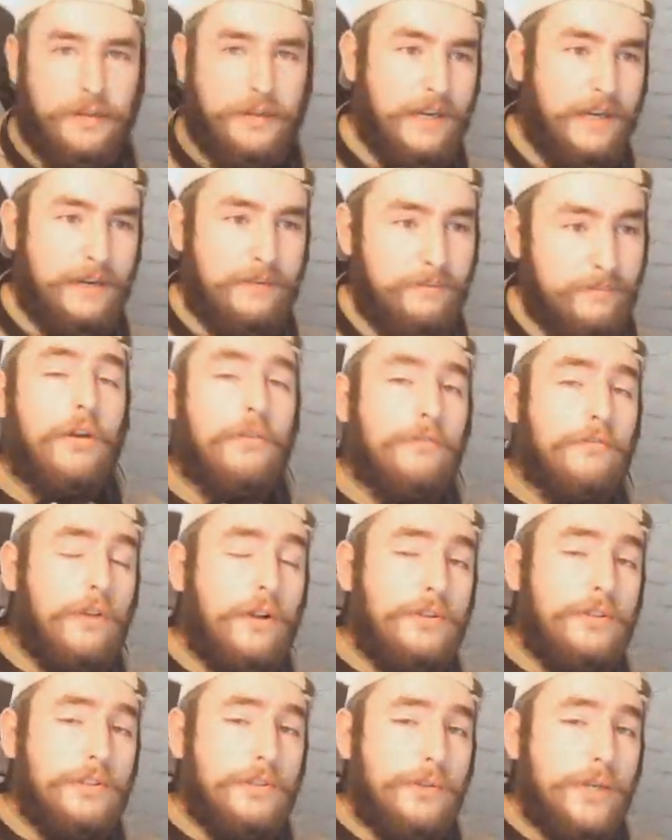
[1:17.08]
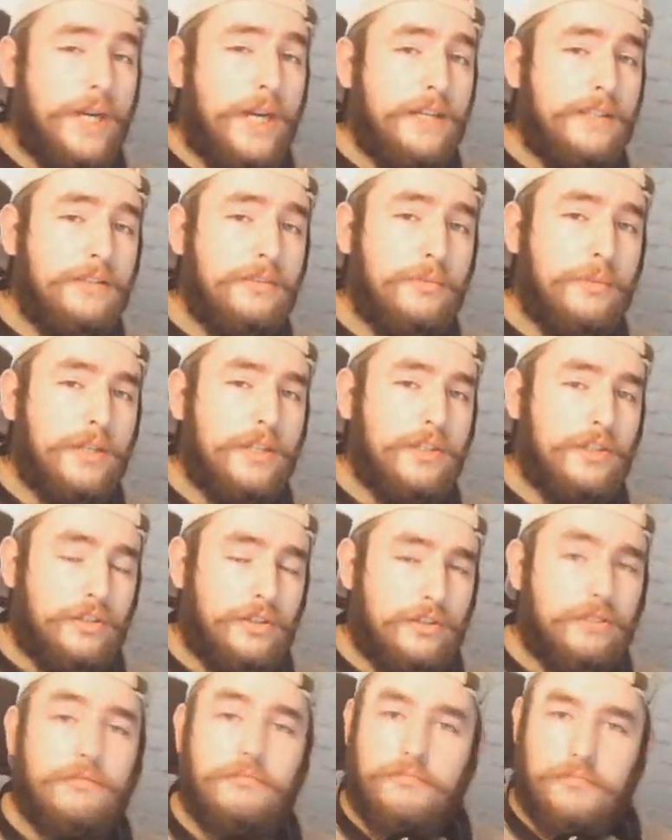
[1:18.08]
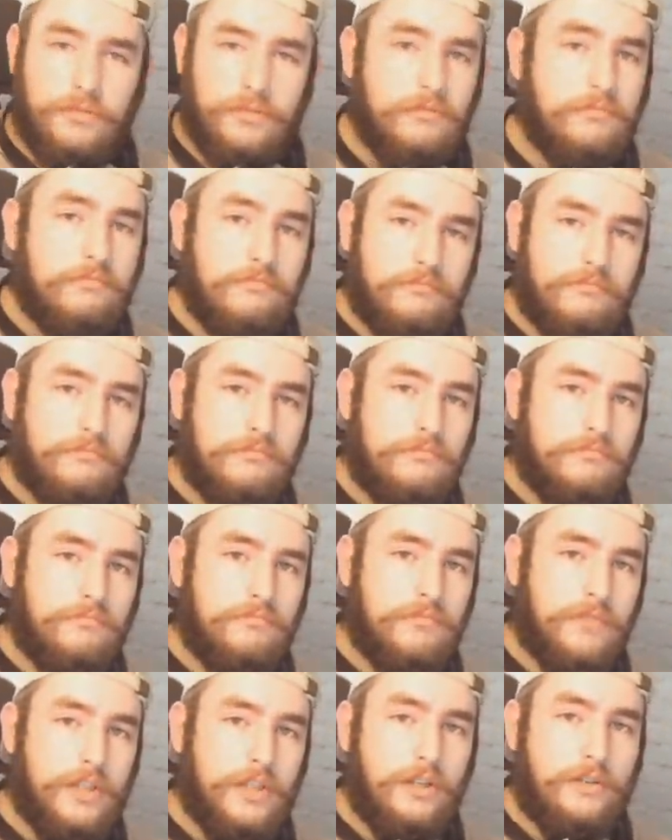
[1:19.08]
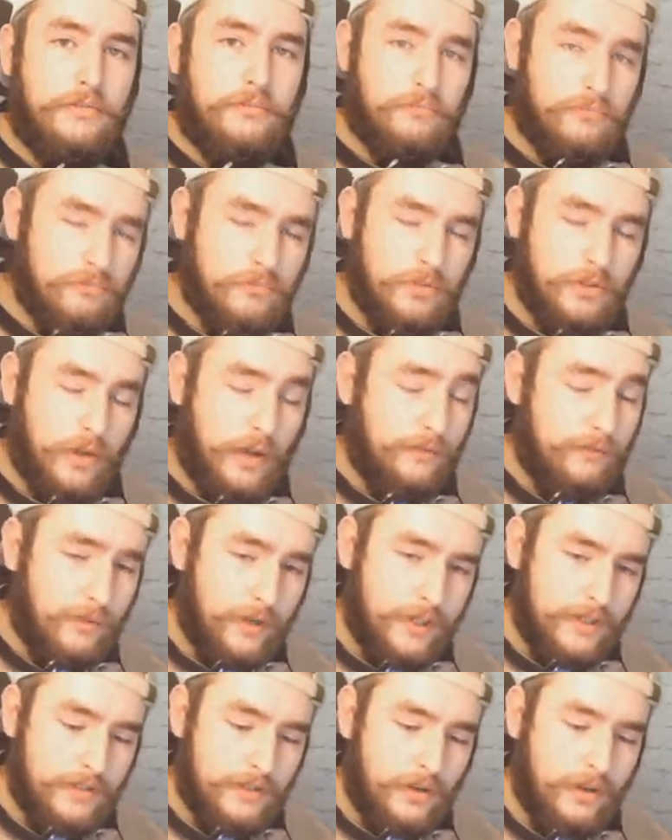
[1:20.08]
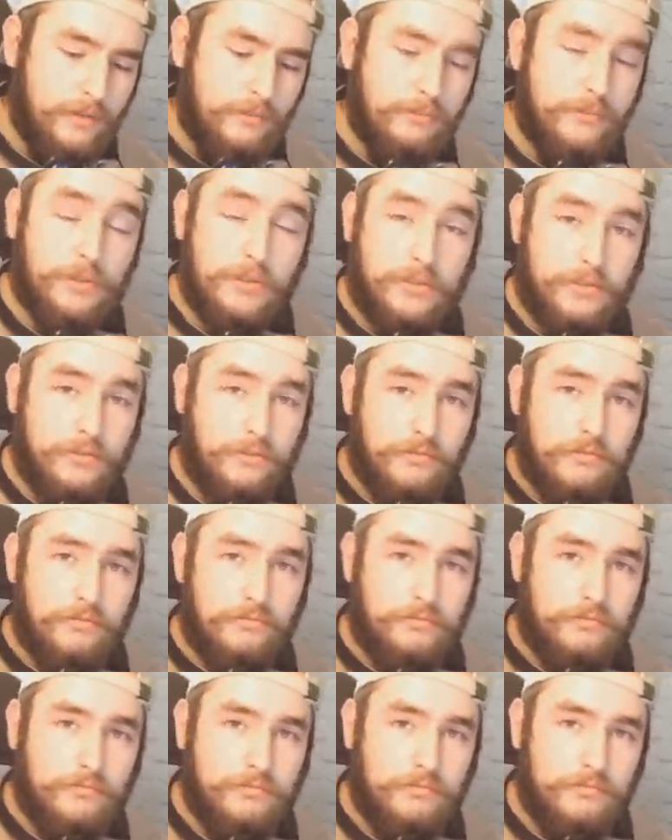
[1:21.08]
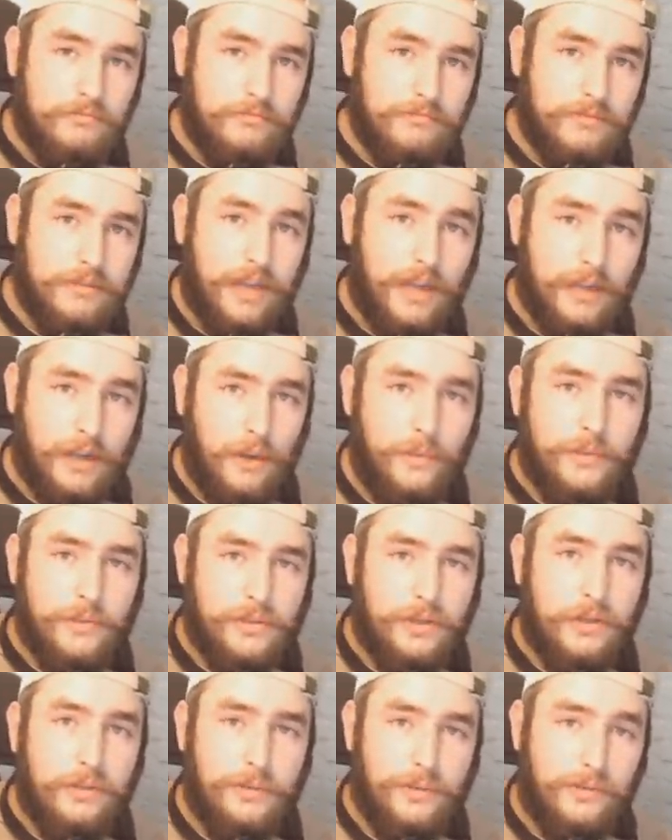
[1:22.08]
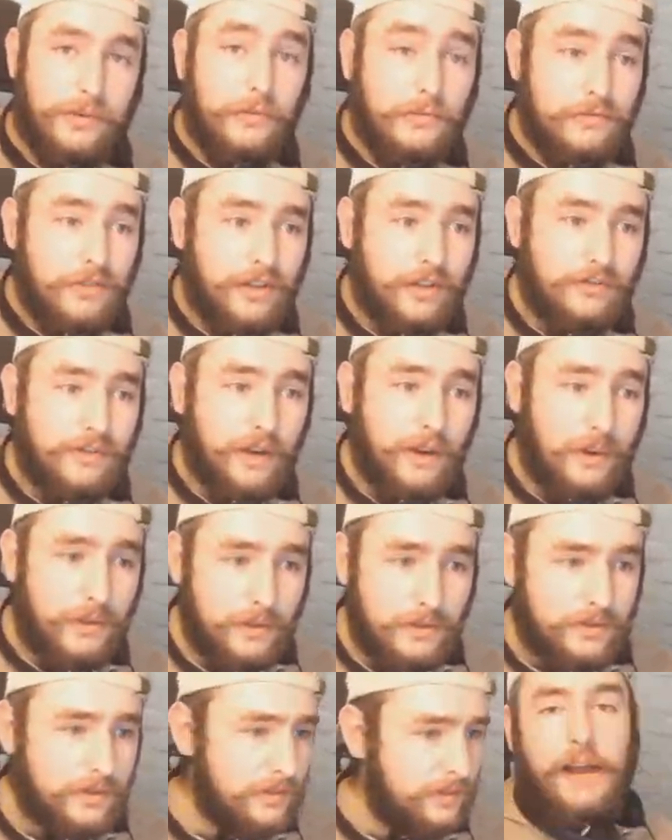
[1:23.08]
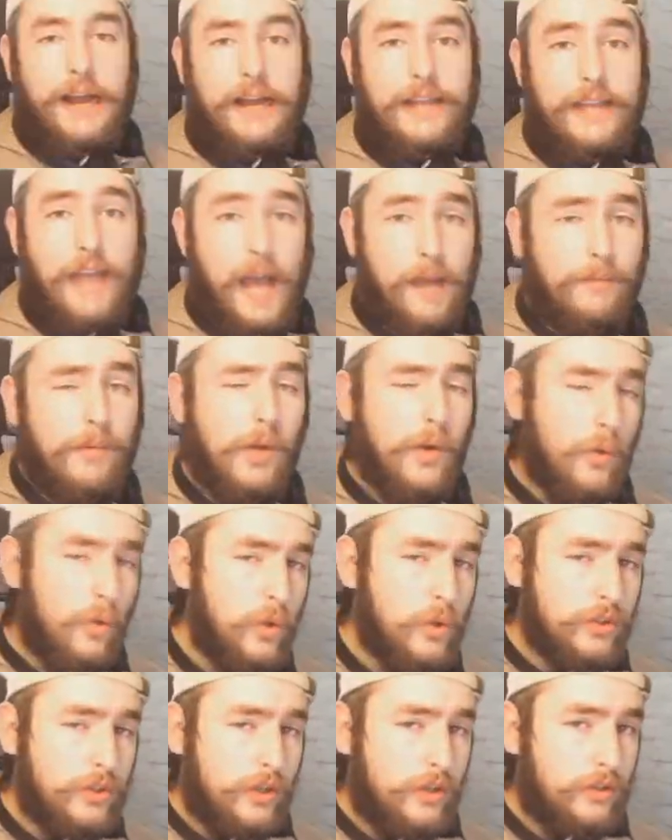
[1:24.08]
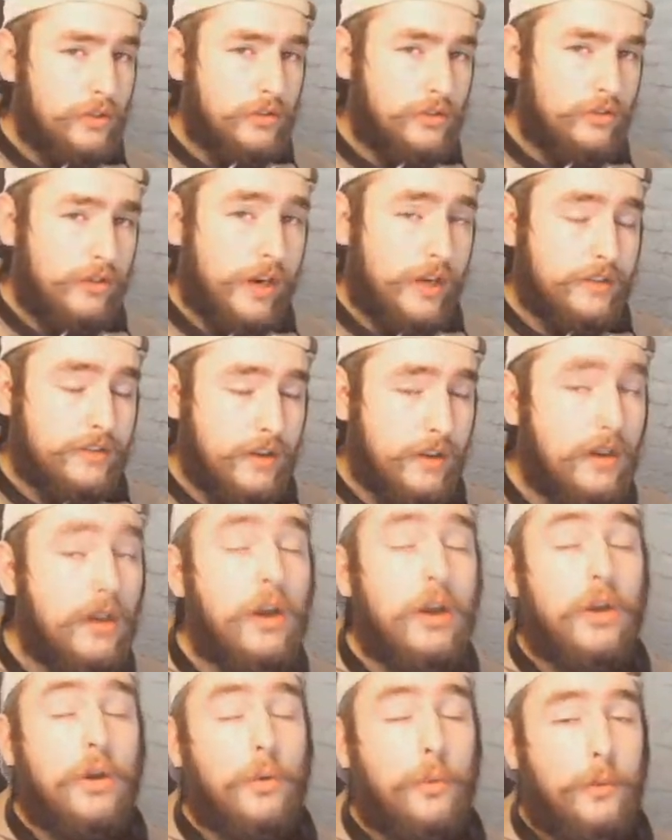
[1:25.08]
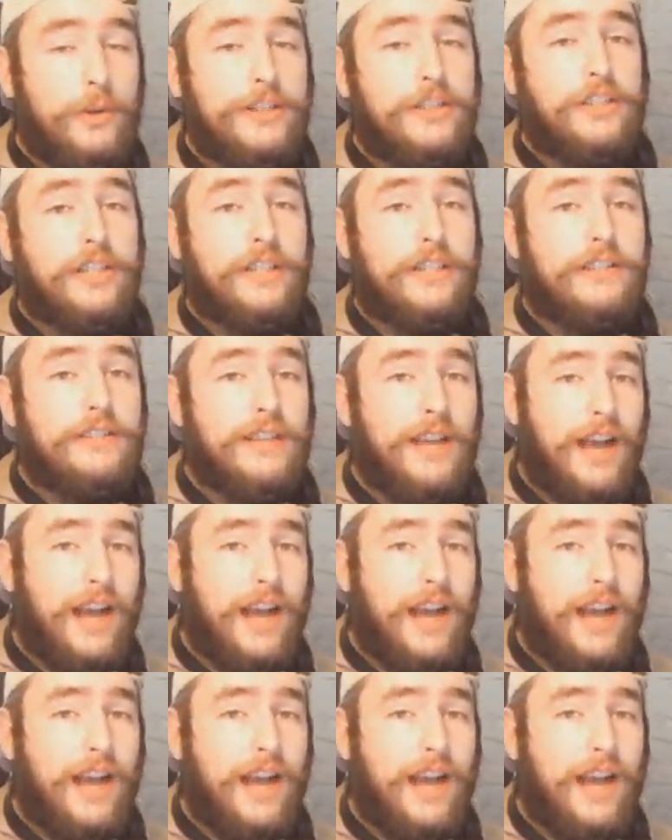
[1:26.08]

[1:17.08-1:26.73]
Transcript: game. Floater grenades, which, you know, you have 3 types that coincide with all 3 floaters. A ammo auto constructor, which is